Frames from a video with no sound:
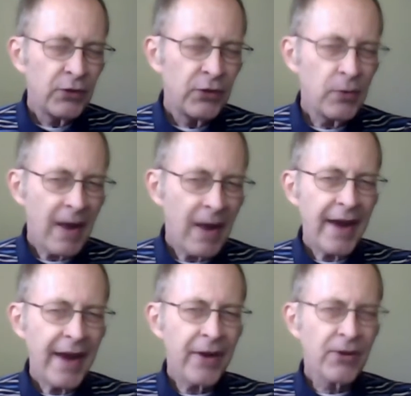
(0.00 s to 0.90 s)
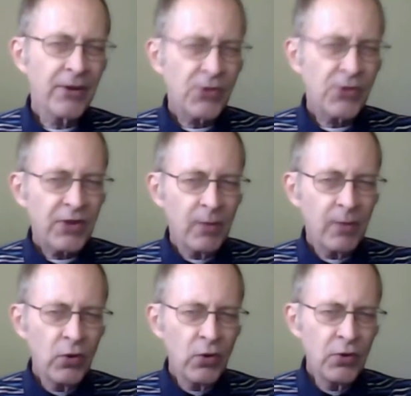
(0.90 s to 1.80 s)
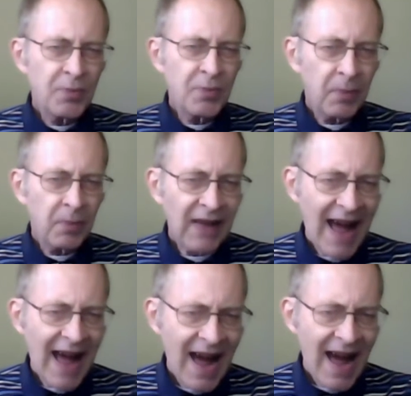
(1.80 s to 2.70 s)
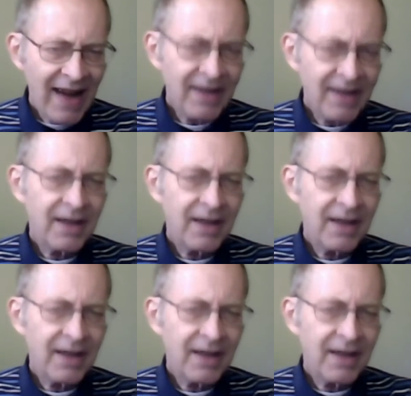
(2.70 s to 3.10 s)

to my Ersjdamoo's blog